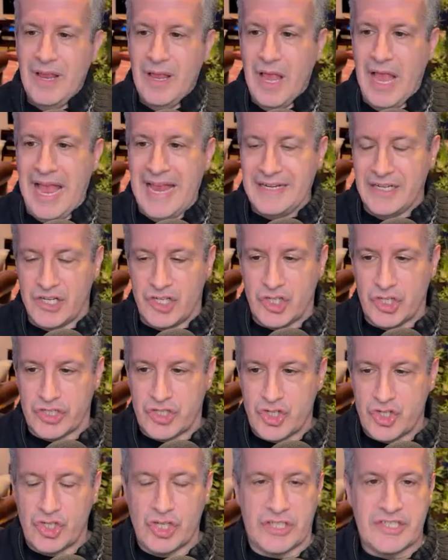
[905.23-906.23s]
And it just
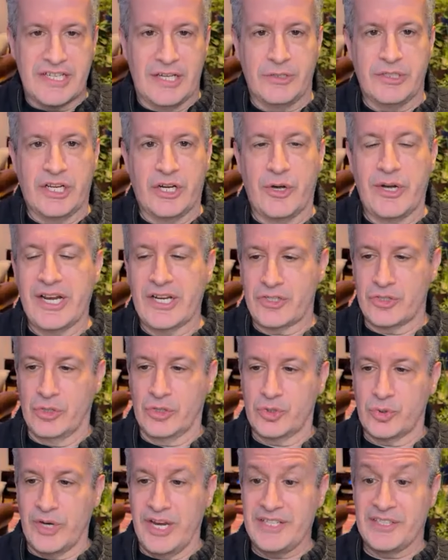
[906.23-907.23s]
shut down international
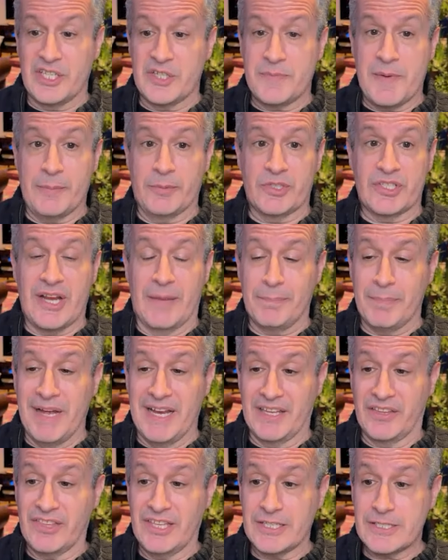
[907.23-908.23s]
trade because people stopped buying
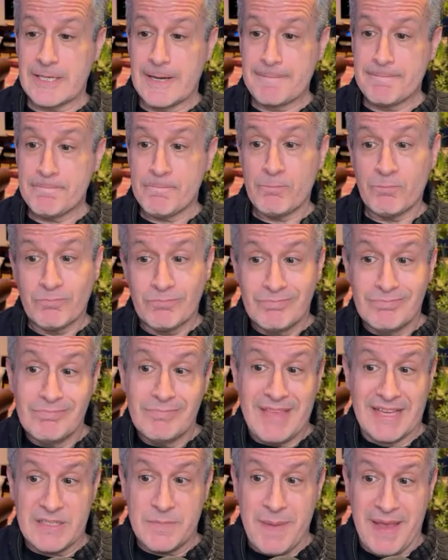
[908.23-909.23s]
things.
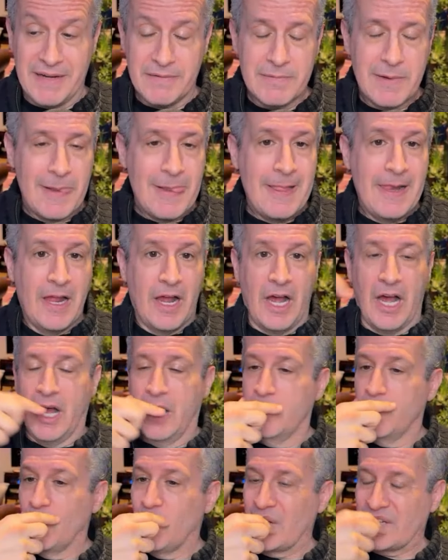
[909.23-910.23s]
That's bad.
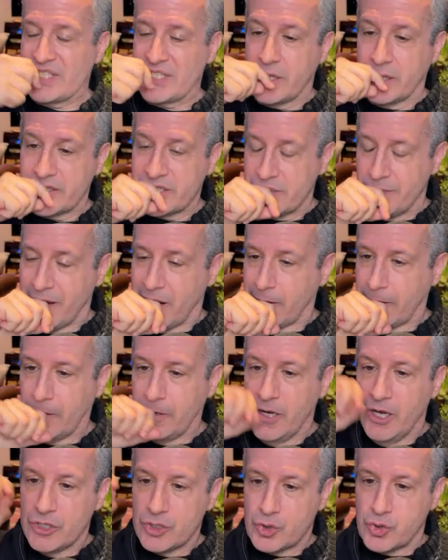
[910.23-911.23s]
What starts tomorrow?
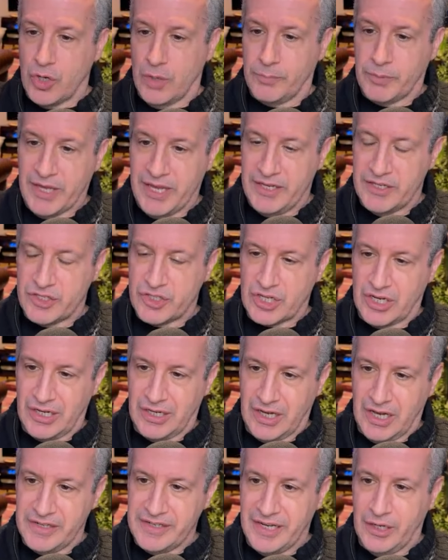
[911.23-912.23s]
Trump has
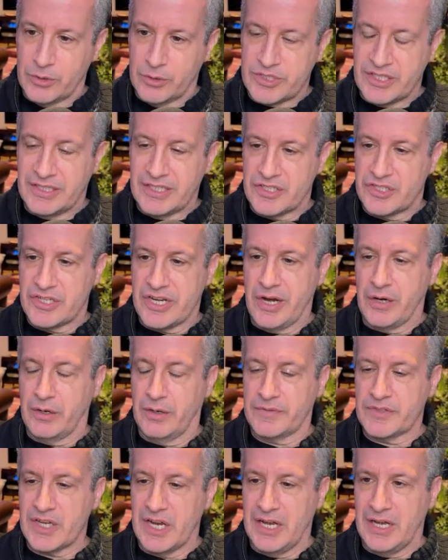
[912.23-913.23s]
announced that his
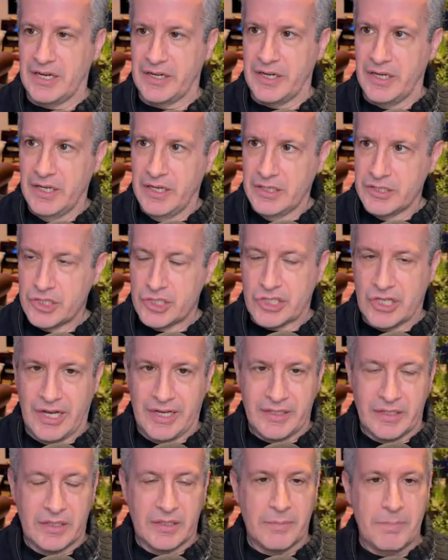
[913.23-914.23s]
tariffs on
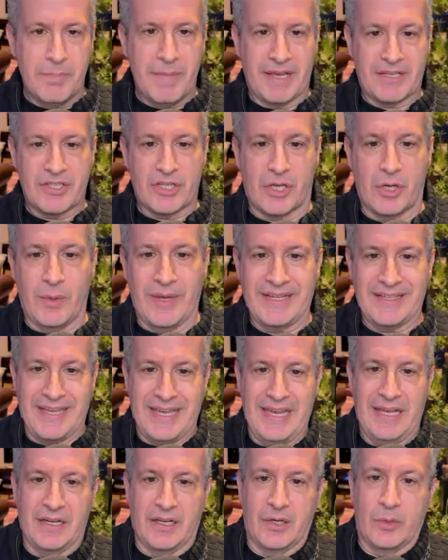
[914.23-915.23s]
China, Mexico, and
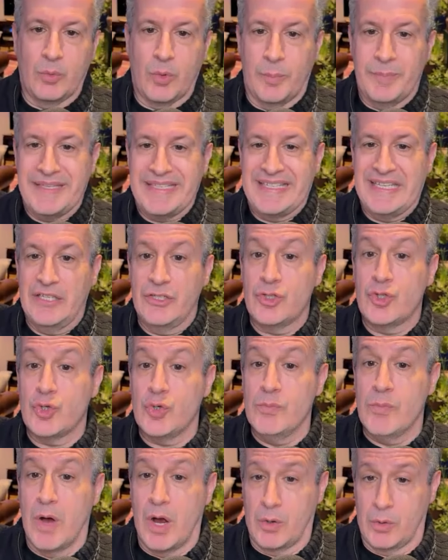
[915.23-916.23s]
Canada will begin
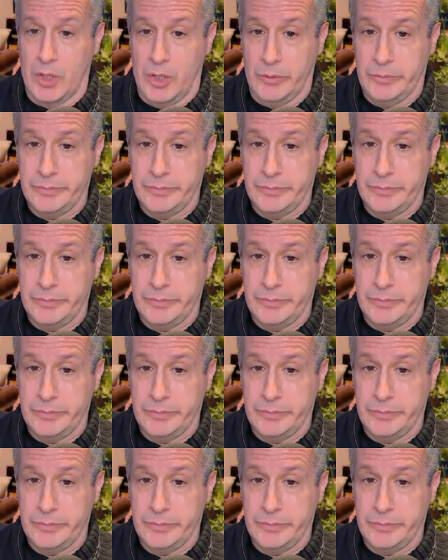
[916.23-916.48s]
tomorrow.